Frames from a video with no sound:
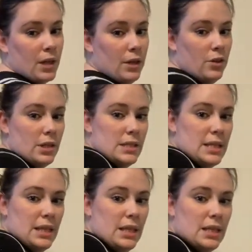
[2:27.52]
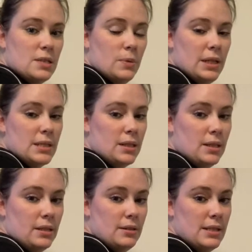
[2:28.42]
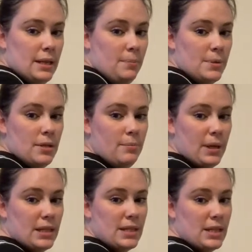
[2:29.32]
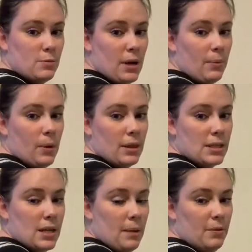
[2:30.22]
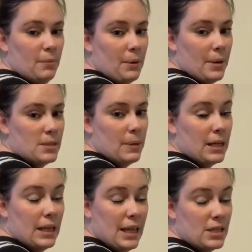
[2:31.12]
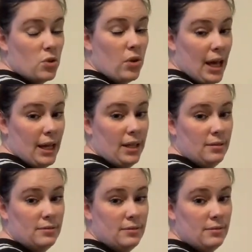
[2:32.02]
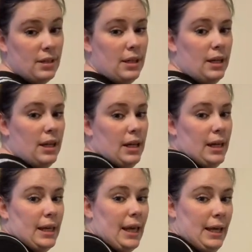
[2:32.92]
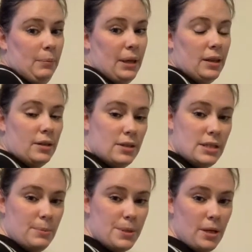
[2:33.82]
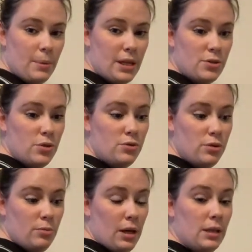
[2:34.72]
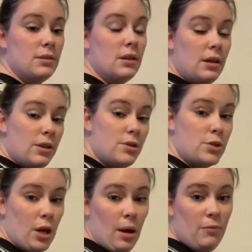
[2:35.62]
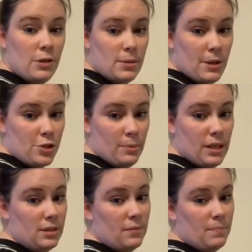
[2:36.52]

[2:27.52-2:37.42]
You can see that this one is a little tipped because that's where I want the top of my waistband, and that's okay. It can be a little tipped here because you do want the circumference measurement